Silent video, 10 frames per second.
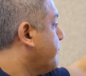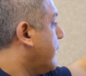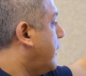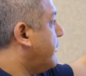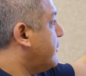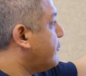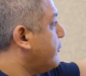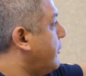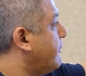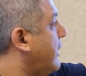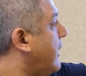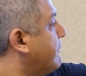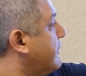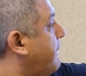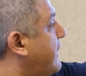I want to show you
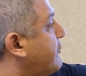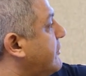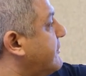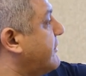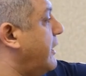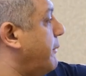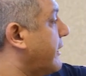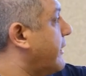how the patient is coming.